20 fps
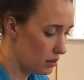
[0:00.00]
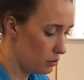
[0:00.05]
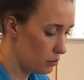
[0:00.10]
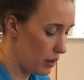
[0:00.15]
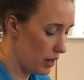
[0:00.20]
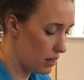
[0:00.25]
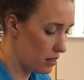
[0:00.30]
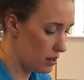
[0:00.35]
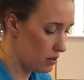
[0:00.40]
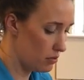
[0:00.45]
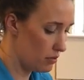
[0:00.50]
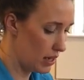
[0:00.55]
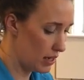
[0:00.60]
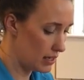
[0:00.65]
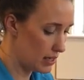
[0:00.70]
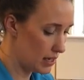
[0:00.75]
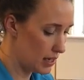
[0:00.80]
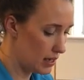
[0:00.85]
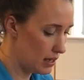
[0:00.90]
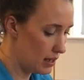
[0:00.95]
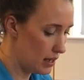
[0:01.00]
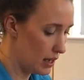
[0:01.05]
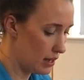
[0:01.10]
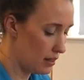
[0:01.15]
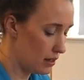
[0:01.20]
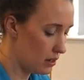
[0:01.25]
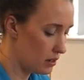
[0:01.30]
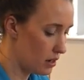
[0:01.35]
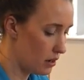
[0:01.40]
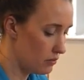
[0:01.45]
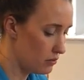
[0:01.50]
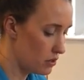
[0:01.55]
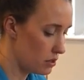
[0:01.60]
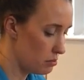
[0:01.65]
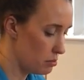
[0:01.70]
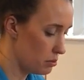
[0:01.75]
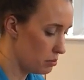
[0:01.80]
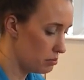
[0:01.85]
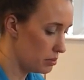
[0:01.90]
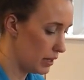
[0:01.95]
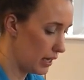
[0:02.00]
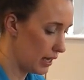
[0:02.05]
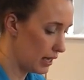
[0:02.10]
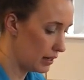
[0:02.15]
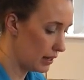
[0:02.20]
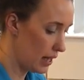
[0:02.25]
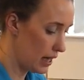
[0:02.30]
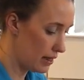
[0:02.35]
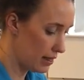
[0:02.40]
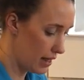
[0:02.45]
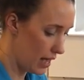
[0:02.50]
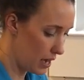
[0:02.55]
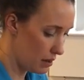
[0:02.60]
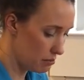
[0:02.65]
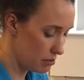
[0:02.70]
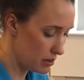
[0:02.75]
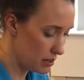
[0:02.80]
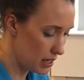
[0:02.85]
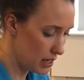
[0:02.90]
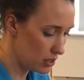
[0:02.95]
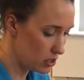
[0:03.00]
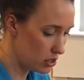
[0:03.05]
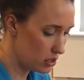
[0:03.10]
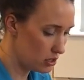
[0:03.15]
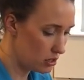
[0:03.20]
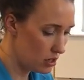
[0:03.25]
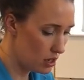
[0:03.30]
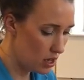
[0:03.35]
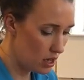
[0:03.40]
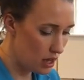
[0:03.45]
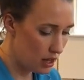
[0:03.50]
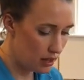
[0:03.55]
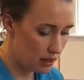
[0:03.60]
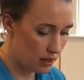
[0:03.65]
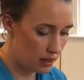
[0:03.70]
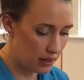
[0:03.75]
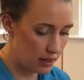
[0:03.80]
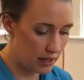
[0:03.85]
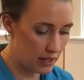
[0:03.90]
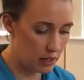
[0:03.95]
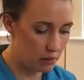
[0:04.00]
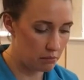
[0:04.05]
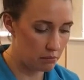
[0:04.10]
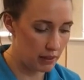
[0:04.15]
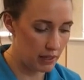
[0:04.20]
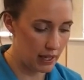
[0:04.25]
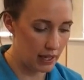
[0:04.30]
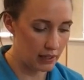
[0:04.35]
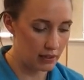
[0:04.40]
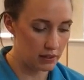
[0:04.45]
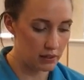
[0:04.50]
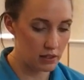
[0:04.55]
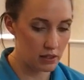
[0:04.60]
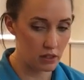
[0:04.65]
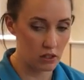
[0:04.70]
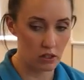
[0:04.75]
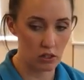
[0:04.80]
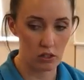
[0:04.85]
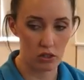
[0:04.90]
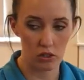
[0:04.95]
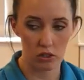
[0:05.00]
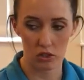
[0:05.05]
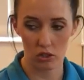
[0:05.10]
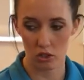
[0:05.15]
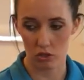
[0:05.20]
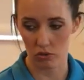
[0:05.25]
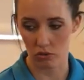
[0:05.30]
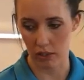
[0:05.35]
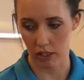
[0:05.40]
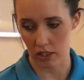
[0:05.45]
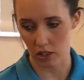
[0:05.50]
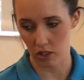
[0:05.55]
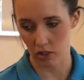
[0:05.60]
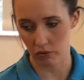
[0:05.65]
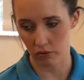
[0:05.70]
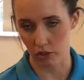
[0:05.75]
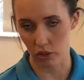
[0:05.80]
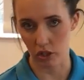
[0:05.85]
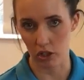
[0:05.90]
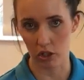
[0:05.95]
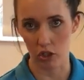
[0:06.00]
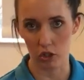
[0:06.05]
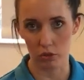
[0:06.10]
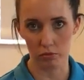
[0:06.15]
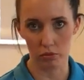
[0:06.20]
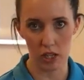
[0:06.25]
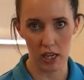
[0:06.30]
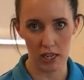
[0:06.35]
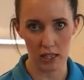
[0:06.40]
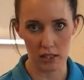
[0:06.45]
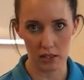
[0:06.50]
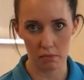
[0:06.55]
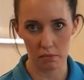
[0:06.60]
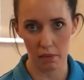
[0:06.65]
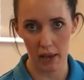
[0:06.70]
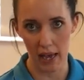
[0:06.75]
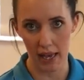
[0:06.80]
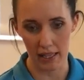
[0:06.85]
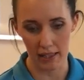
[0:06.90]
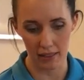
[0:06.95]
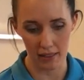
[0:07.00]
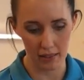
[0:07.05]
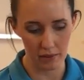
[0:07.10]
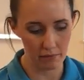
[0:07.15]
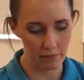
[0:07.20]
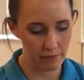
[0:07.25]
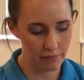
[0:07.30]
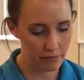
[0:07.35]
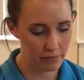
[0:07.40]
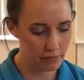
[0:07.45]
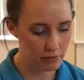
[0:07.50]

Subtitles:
when they're ready and they're comfortable playing in that position, that they can begin to reach for an object behind them